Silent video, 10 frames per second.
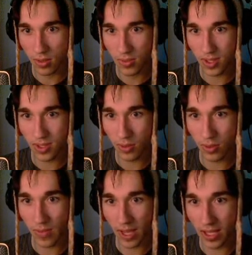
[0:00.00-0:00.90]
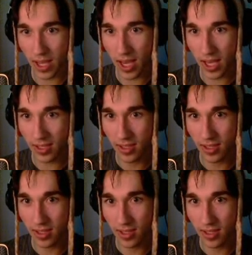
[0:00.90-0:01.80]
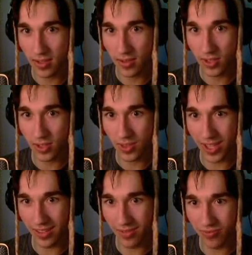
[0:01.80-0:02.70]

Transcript: What the? Oh my god. Do you not?